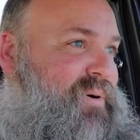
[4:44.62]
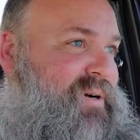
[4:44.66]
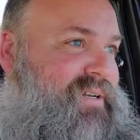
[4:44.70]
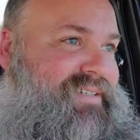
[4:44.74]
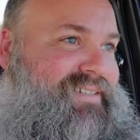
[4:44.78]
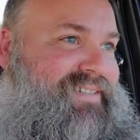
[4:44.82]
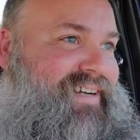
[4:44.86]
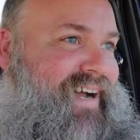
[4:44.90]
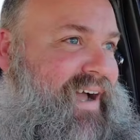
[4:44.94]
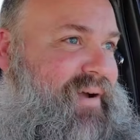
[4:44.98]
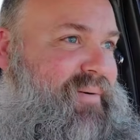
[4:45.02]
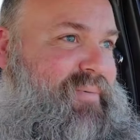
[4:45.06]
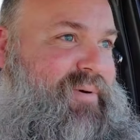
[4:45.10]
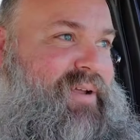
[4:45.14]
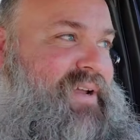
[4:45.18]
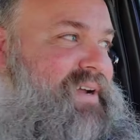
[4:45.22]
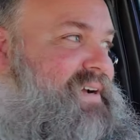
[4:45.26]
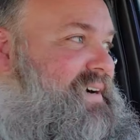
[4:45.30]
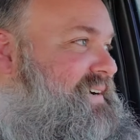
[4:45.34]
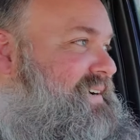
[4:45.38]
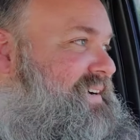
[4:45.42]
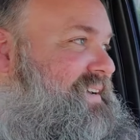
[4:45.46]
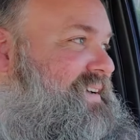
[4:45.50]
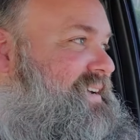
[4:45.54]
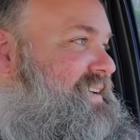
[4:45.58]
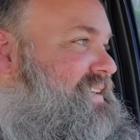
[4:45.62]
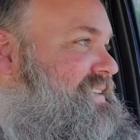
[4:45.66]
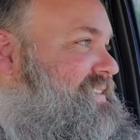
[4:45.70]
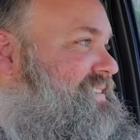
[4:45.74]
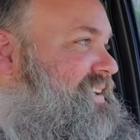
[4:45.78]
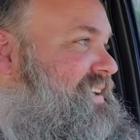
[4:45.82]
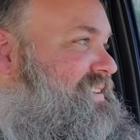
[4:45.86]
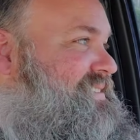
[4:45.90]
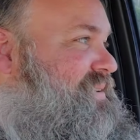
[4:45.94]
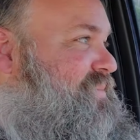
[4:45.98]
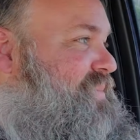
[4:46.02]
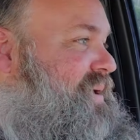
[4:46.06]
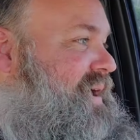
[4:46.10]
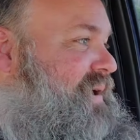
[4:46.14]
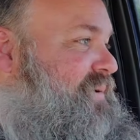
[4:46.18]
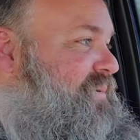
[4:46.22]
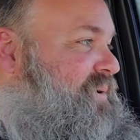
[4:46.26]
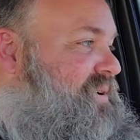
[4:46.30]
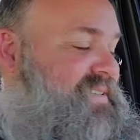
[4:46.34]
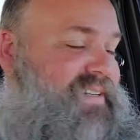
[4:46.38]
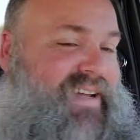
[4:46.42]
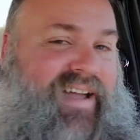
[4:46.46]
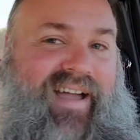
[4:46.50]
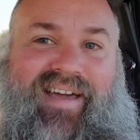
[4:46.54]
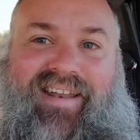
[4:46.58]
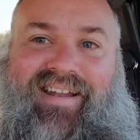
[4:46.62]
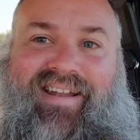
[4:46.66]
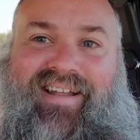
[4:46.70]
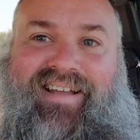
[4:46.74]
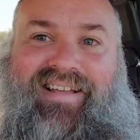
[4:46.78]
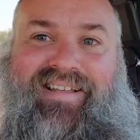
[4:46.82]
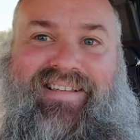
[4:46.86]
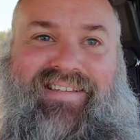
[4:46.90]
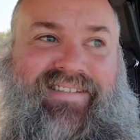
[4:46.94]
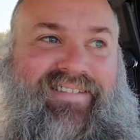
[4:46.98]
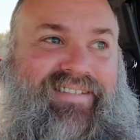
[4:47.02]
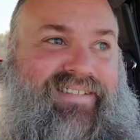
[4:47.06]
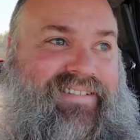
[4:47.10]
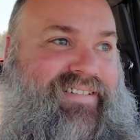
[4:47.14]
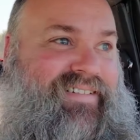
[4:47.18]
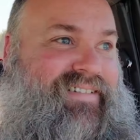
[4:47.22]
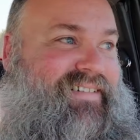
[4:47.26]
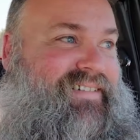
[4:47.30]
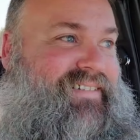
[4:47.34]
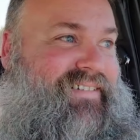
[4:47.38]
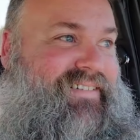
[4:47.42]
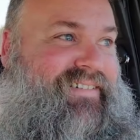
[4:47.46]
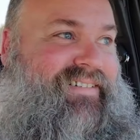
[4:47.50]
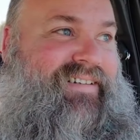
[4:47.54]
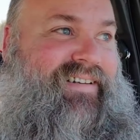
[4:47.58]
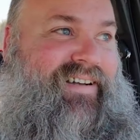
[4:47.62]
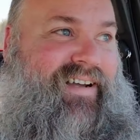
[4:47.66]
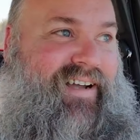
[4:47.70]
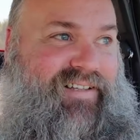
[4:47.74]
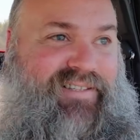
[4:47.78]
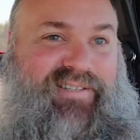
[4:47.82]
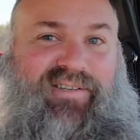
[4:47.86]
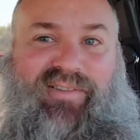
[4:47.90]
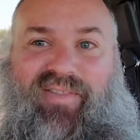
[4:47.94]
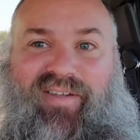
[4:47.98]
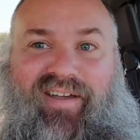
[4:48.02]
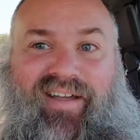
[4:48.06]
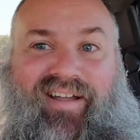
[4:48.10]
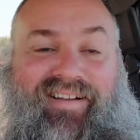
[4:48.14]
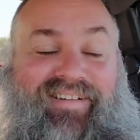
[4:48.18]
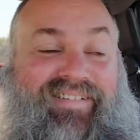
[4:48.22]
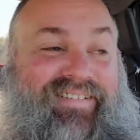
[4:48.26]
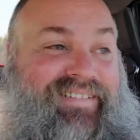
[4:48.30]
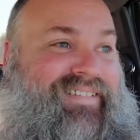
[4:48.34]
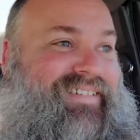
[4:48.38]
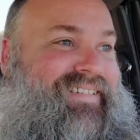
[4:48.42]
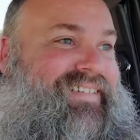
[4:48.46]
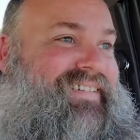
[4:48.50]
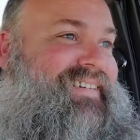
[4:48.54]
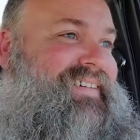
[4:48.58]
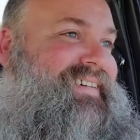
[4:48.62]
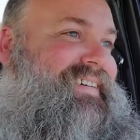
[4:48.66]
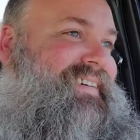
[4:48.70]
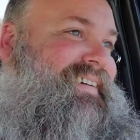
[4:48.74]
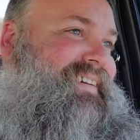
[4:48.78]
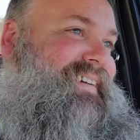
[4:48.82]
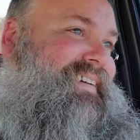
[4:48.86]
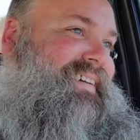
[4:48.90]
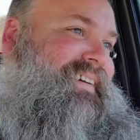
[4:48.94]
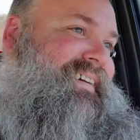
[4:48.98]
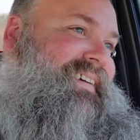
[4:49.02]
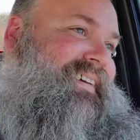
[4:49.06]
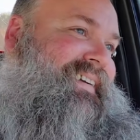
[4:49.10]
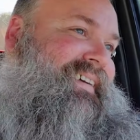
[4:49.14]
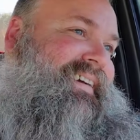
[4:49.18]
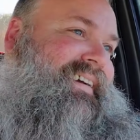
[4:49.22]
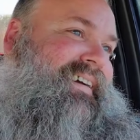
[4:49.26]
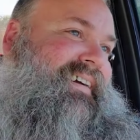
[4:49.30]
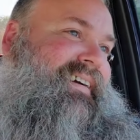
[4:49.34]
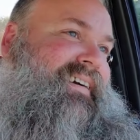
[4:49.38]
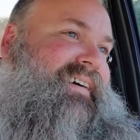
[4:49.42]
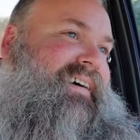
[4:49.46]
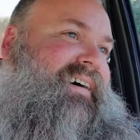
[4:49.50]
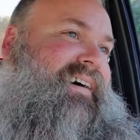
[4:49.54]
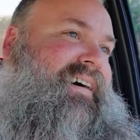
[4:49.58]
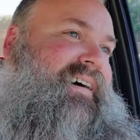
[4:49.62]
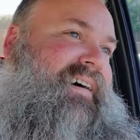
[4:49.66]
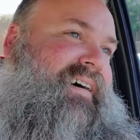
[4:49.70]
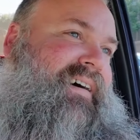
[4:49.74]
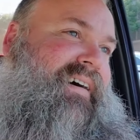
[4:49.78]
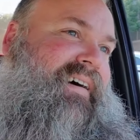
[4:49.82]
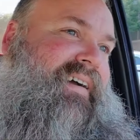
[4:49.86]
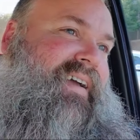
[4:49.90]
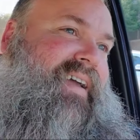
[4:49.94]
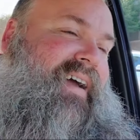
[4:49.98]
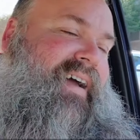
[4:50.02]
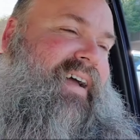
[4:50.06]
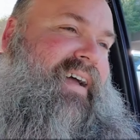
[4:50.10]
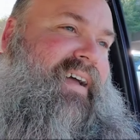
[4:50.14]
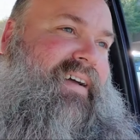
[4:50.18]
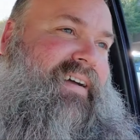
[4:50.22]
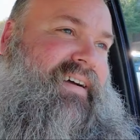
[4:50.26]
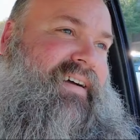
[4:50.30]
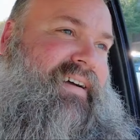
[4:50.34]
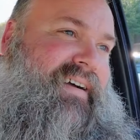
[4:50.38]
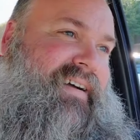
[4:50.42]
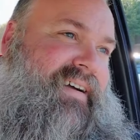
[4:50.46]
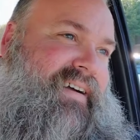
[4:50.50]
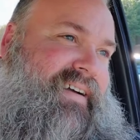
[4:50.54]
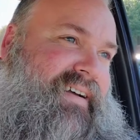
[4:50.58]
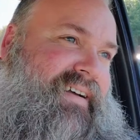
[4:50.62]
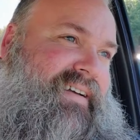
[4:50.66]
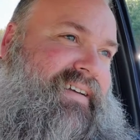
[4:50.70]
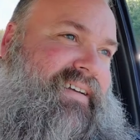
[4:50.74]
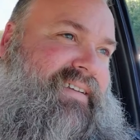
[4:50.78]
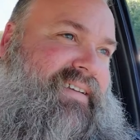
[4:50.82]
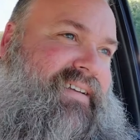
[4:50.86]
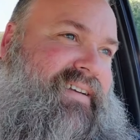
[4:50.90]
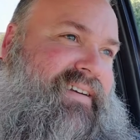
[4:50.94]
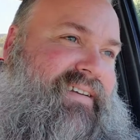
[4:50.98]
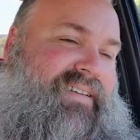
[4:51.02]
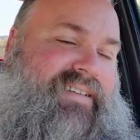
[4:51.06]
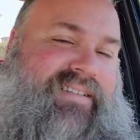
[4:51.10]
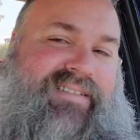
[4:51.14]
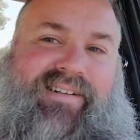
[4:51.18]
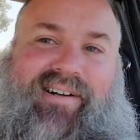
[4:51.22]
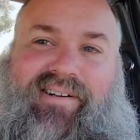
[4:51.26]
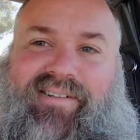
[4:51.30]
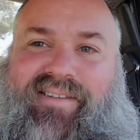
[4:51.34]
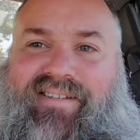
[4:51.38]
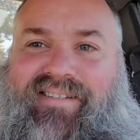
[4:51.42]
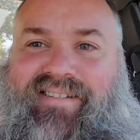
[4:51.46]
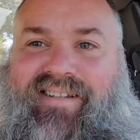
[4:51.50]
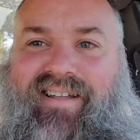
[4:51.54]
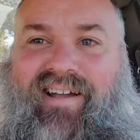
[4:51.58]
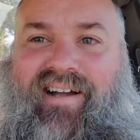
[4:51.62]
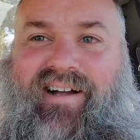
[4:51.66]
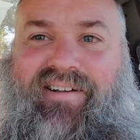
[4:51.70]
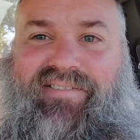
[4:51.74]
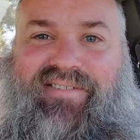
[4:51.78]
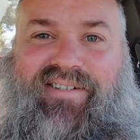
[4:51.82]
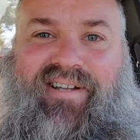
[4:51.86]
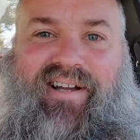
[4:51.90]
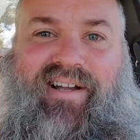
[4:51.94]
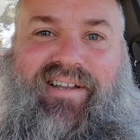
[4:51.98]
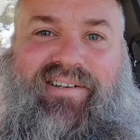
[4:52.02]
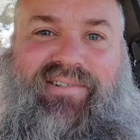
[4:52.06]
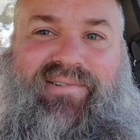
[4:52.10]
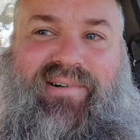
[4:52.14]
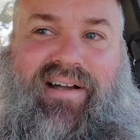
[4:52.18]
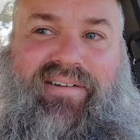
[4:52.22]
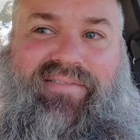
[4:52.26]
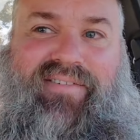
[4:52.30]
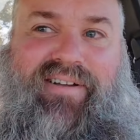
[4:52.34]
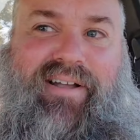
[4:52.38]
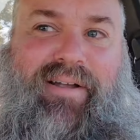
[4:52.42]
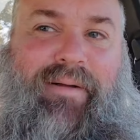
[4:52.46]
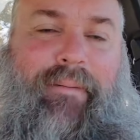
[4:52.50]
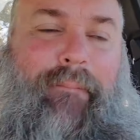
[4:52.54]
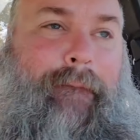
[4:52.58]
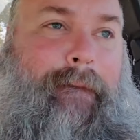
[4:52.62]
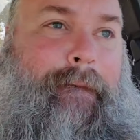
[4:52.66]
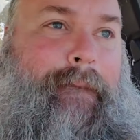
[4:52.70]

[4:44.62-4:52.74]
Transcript: what time of year it is. Doesn't matter what day it is. It's a thing. Okay. Start this day off stuck in traffic.